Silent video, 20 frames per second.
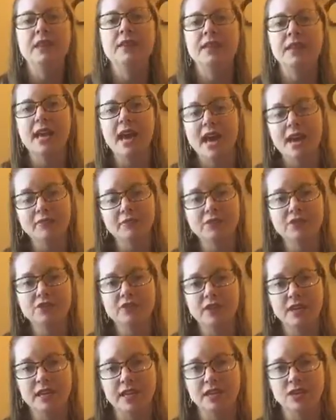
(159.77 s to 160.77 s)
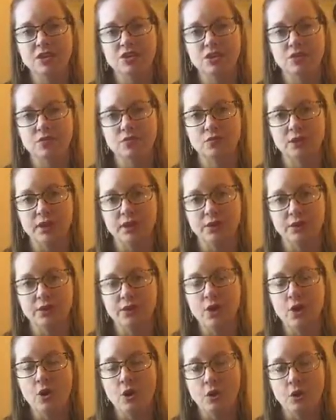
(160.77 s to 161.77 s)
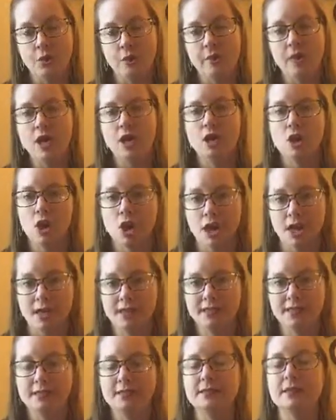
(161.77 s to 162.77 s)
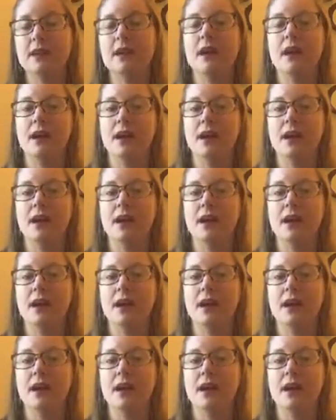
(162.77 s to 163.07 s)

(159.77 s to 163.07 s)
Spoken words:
the average vacation rental home cost